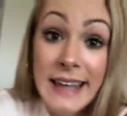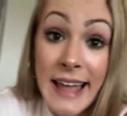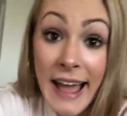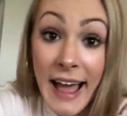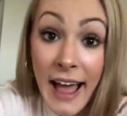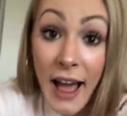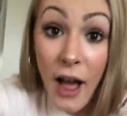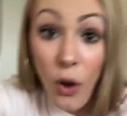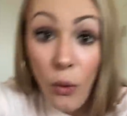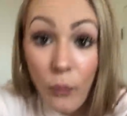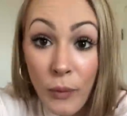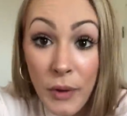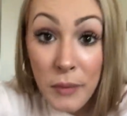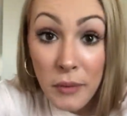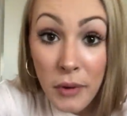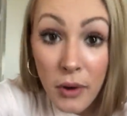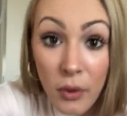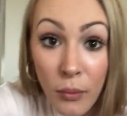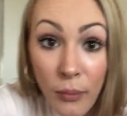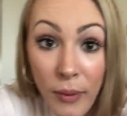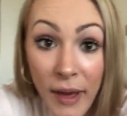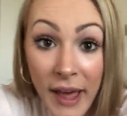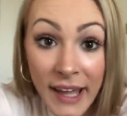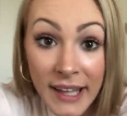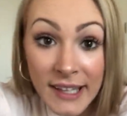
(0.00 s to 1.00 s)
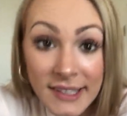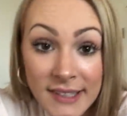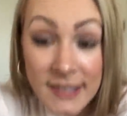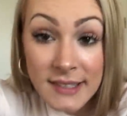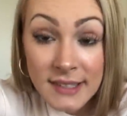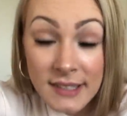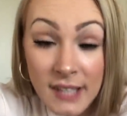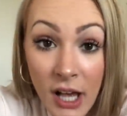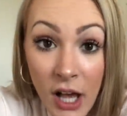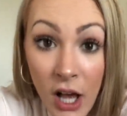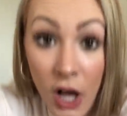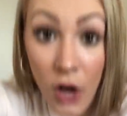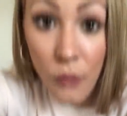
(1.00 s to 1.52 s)
now we will
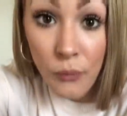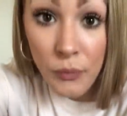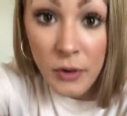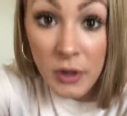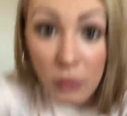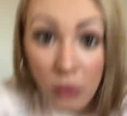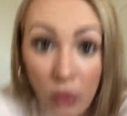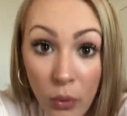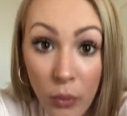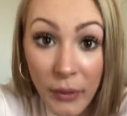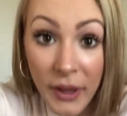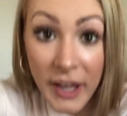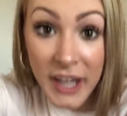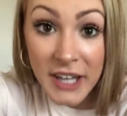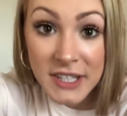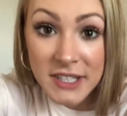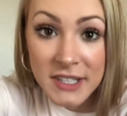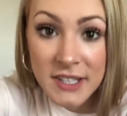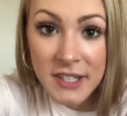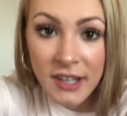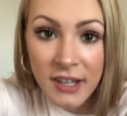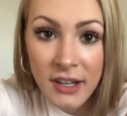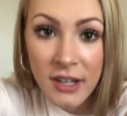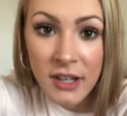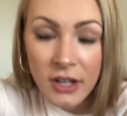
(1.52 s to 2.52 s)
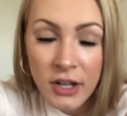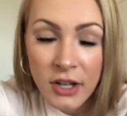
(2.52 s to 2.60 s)
wait. We will wait